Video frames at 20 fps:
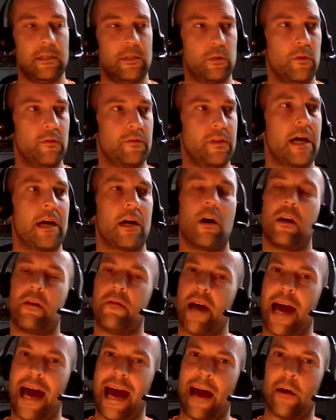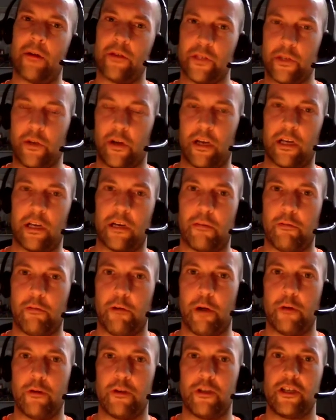sort of that kind of outside-in
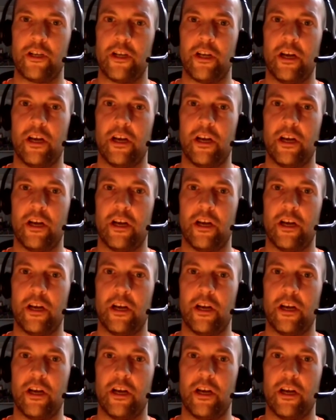approach.